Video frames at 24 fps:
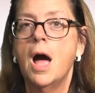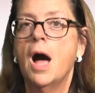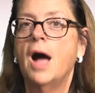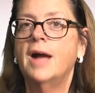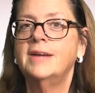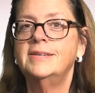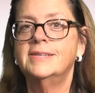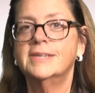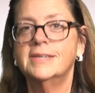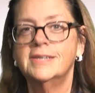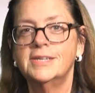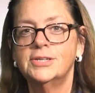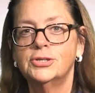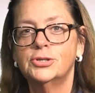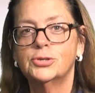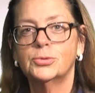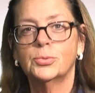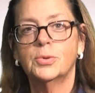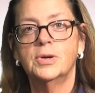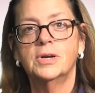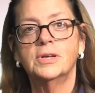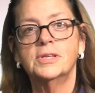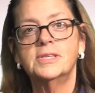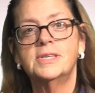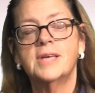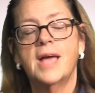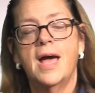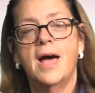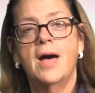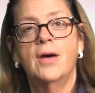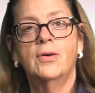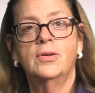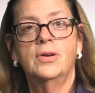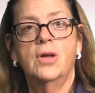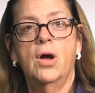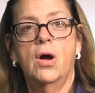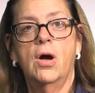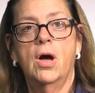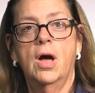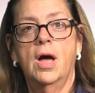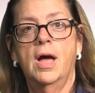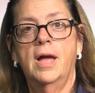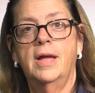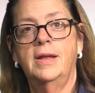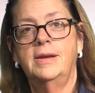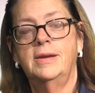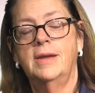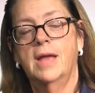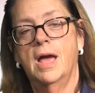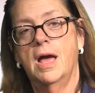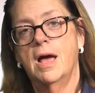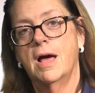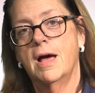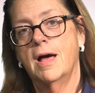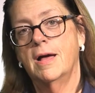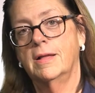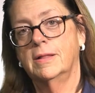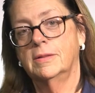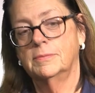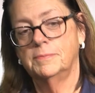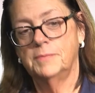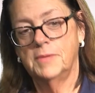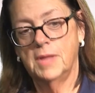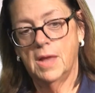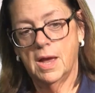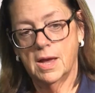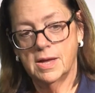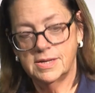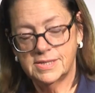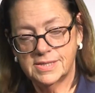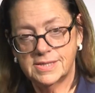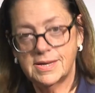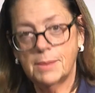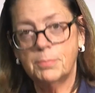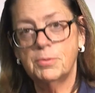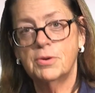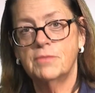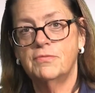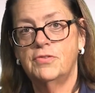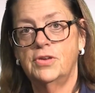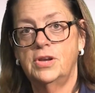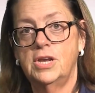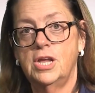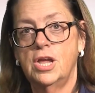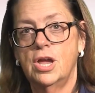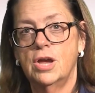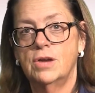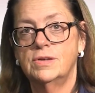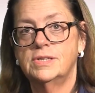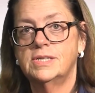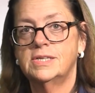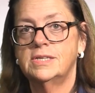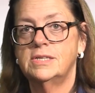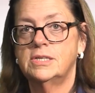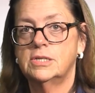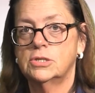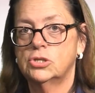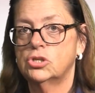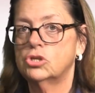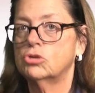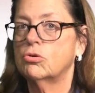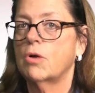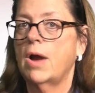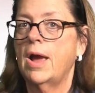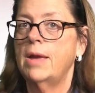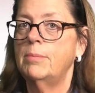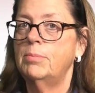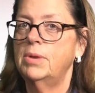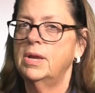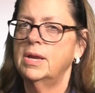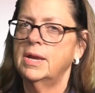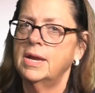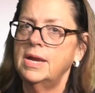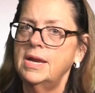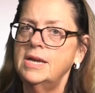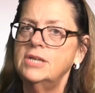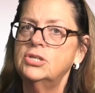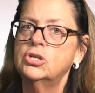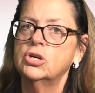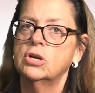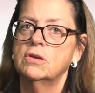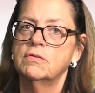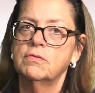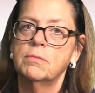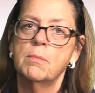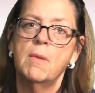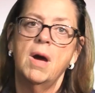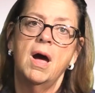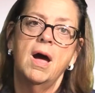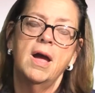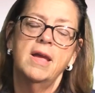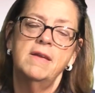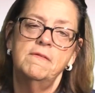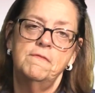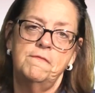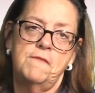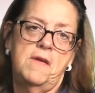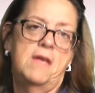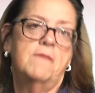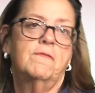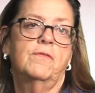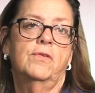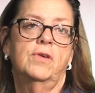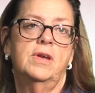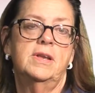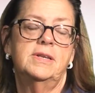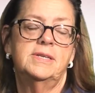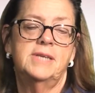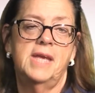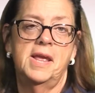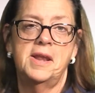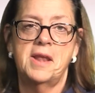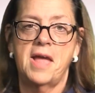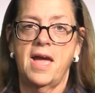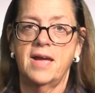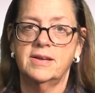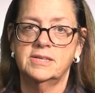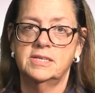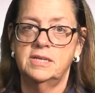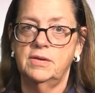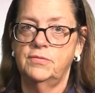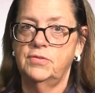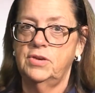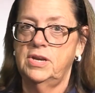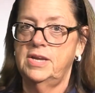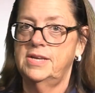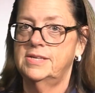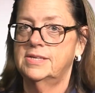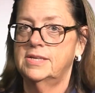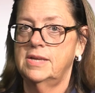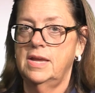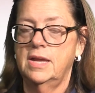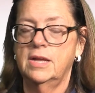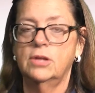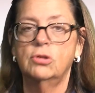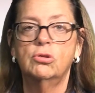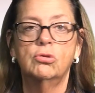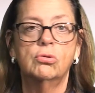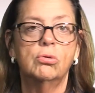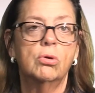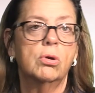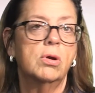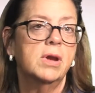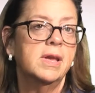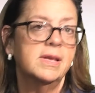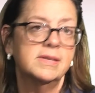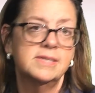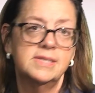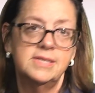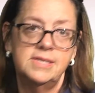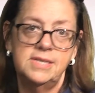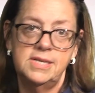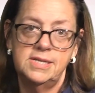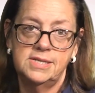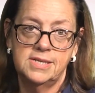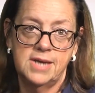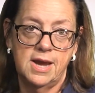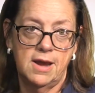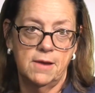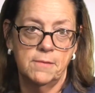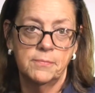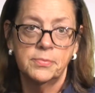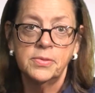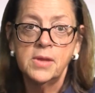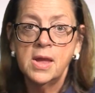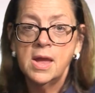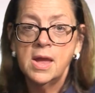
I did a drill down on separate videos describing each of my favorite data activities in glorious detail.